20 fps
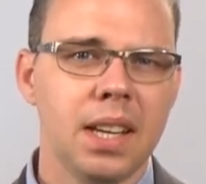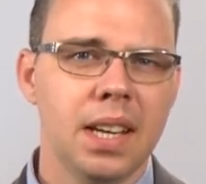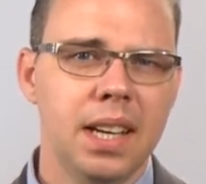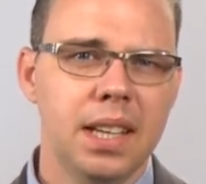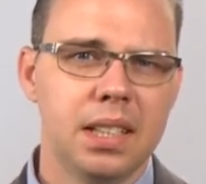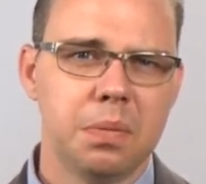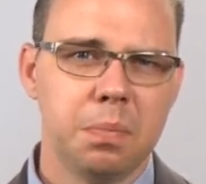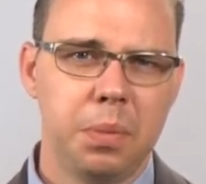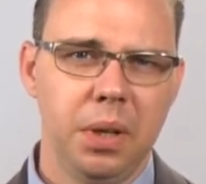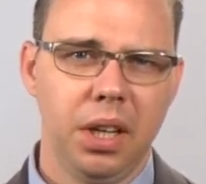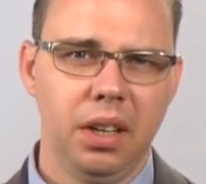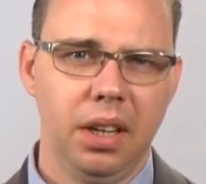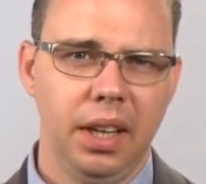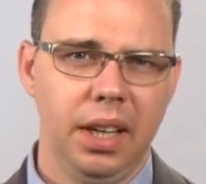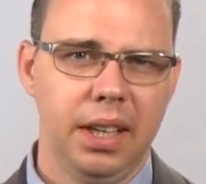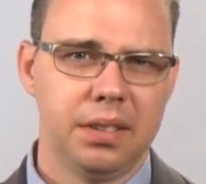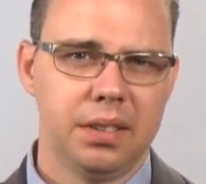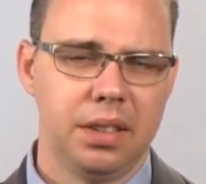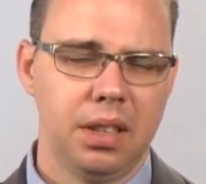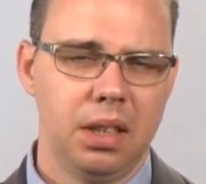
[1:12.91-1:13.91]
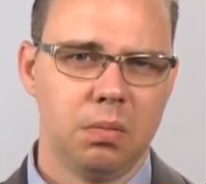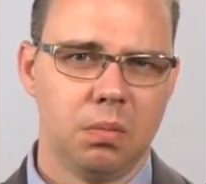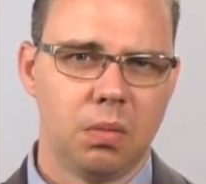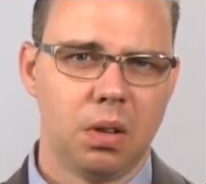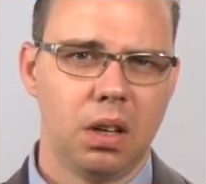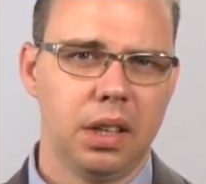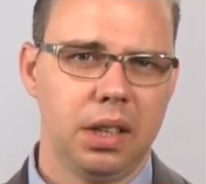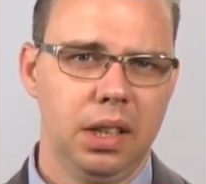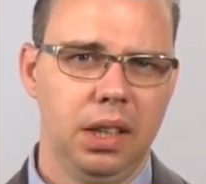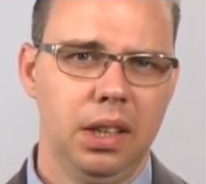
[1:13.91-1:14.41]
experience in
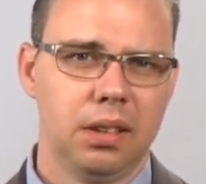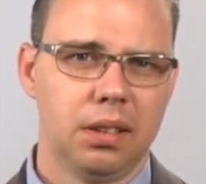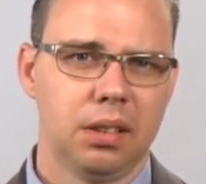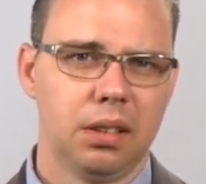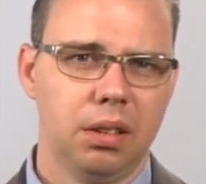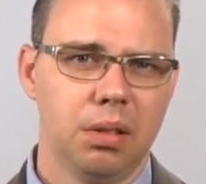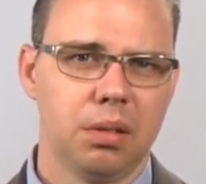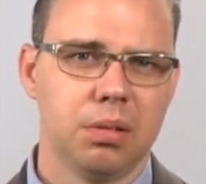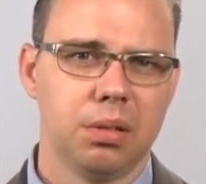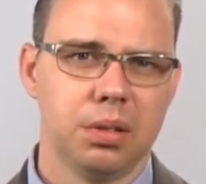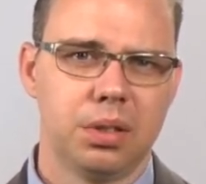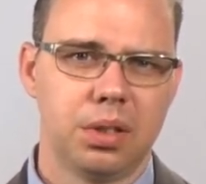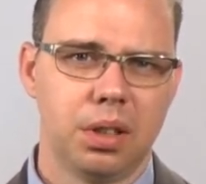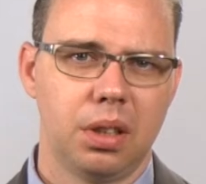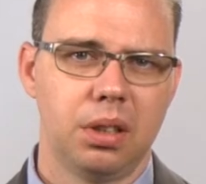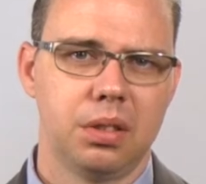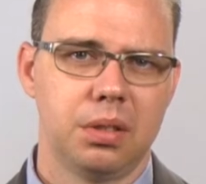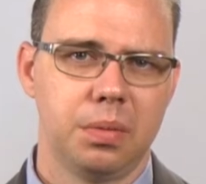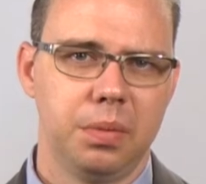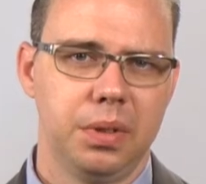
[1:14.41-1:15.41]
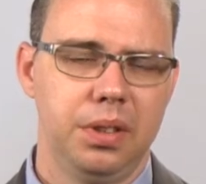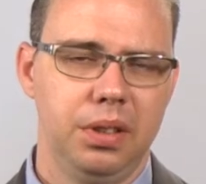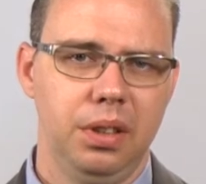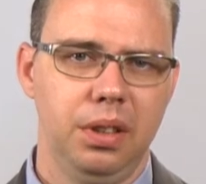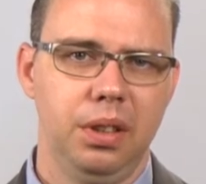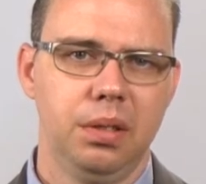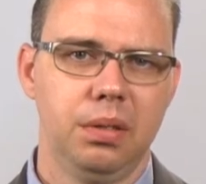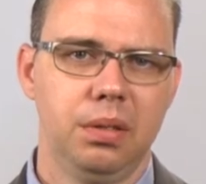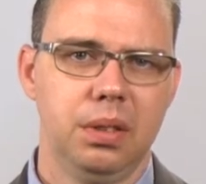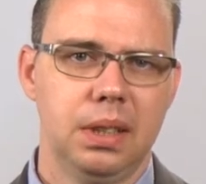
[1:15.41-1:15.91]
working in the local church with
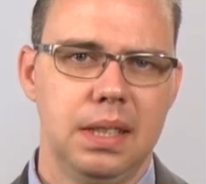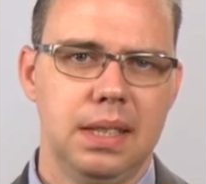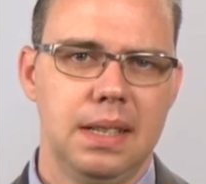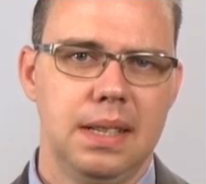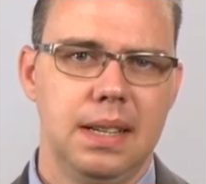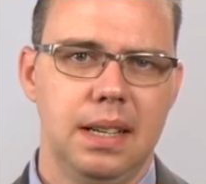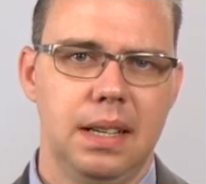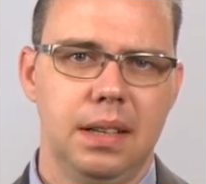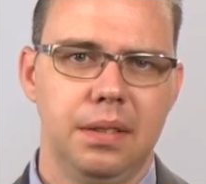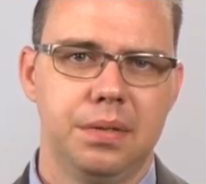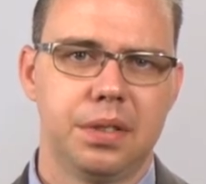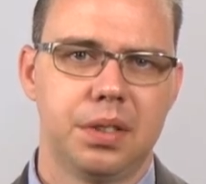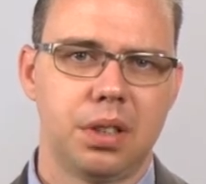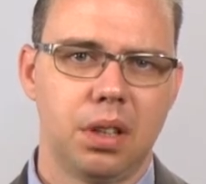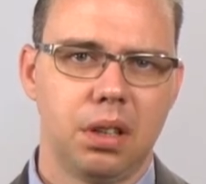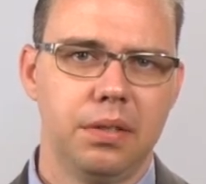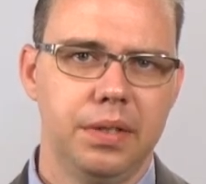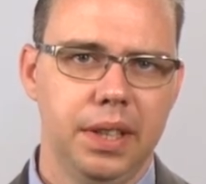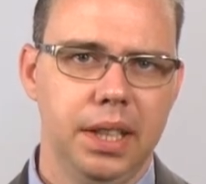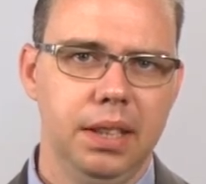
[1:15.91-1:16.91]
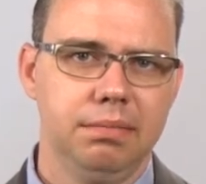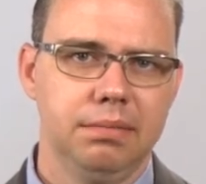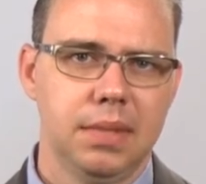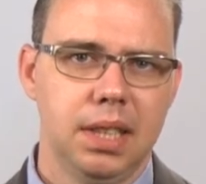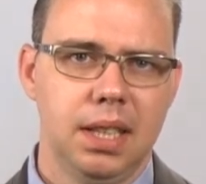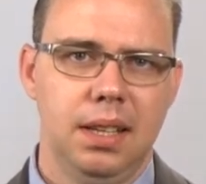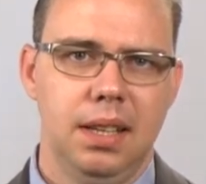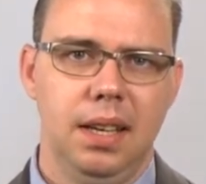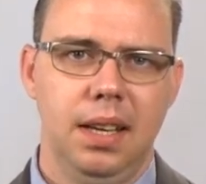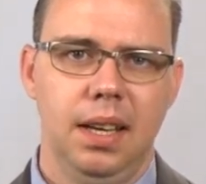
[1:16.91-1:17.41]
you, of uh, serving
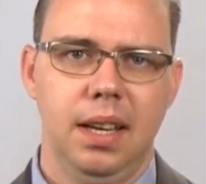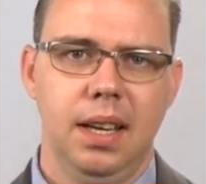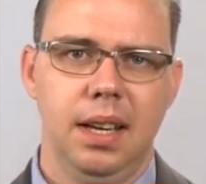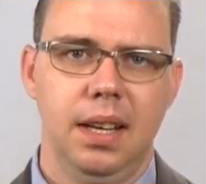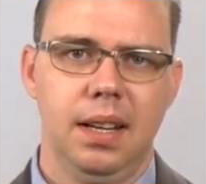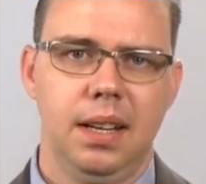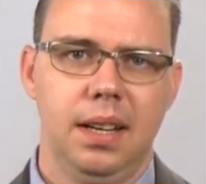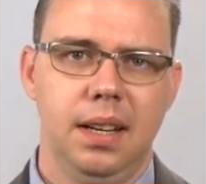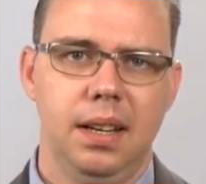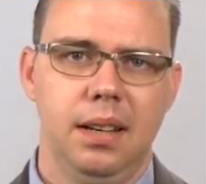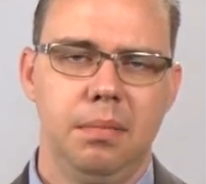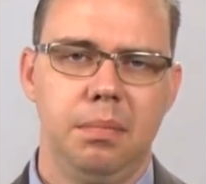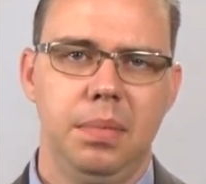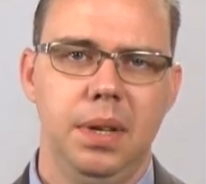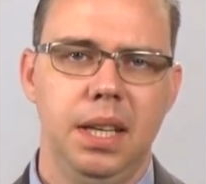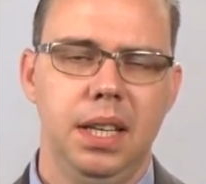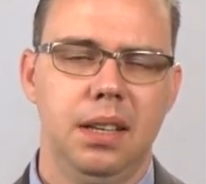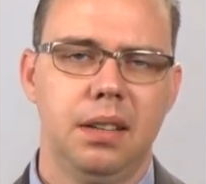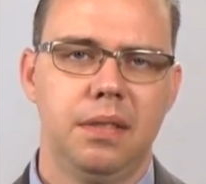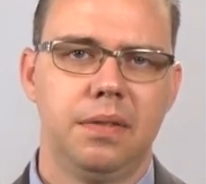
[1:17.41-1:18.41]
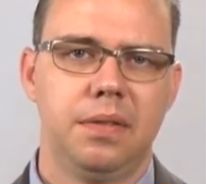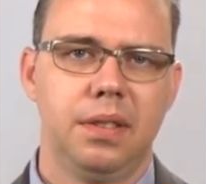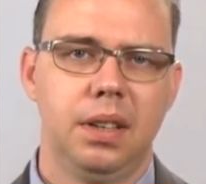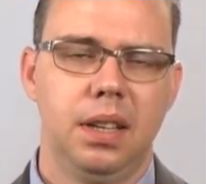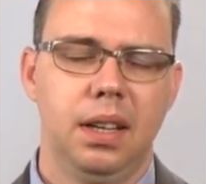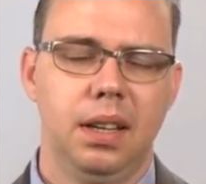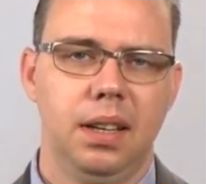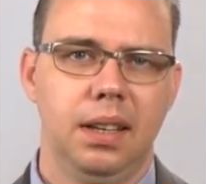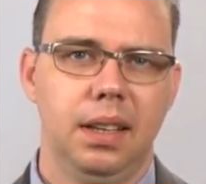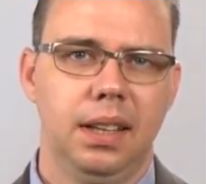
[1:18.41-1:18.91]
and uh, being
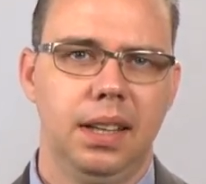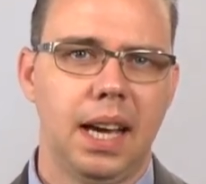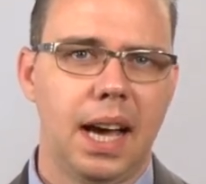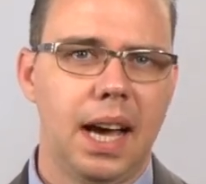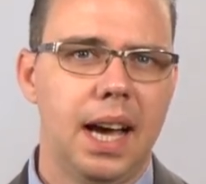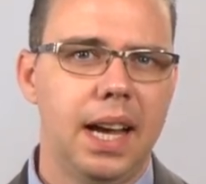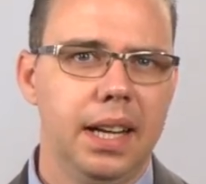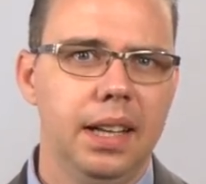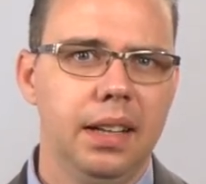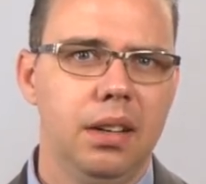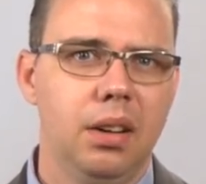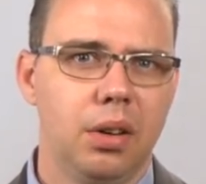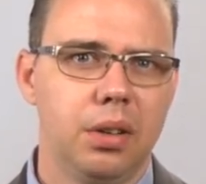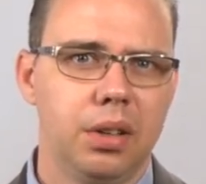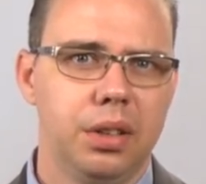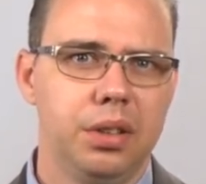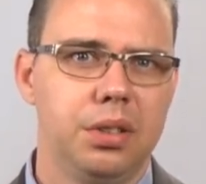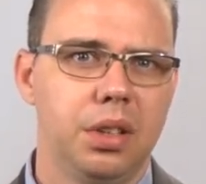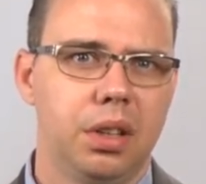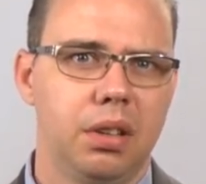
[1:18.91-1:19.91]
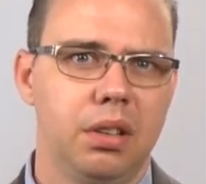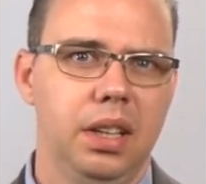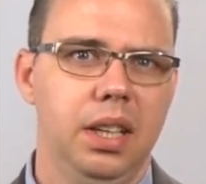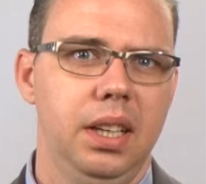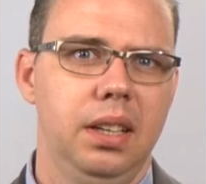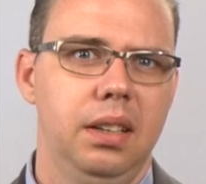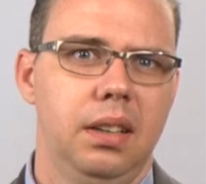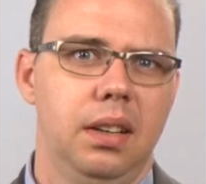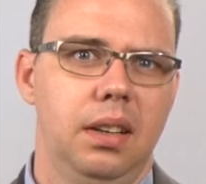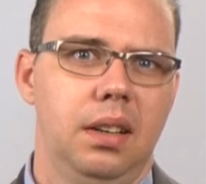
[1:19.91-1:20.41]
uh, guided on a
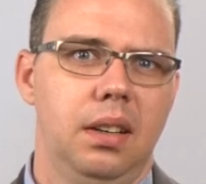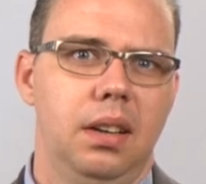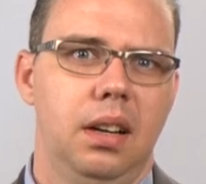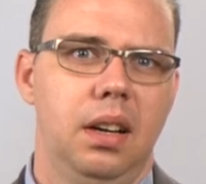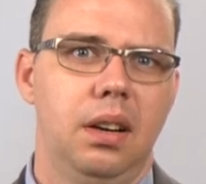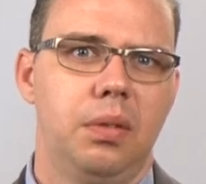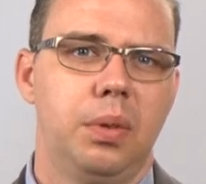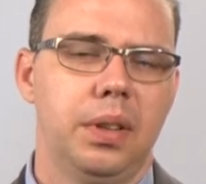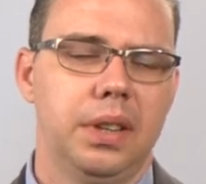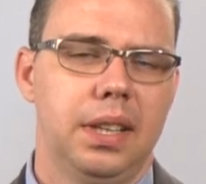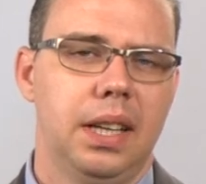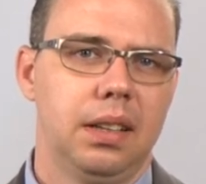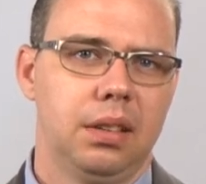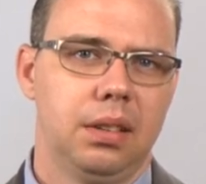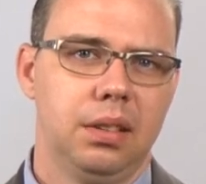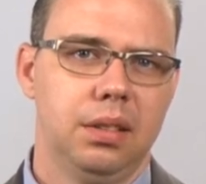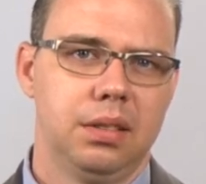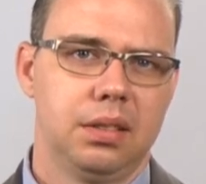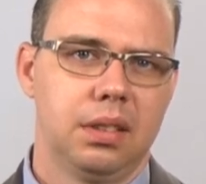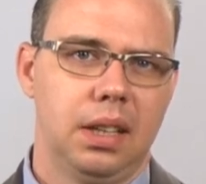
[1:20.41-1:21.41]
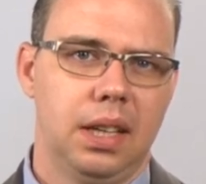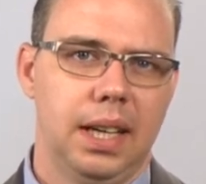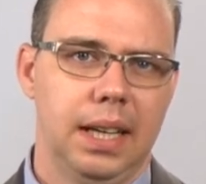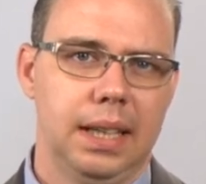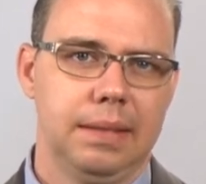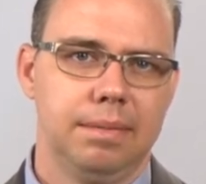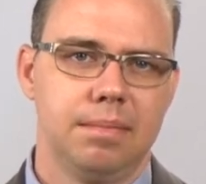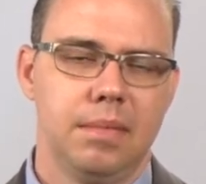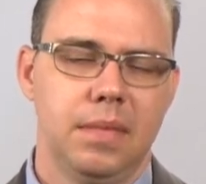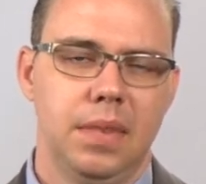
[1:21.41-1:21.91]
journey of what that looks like.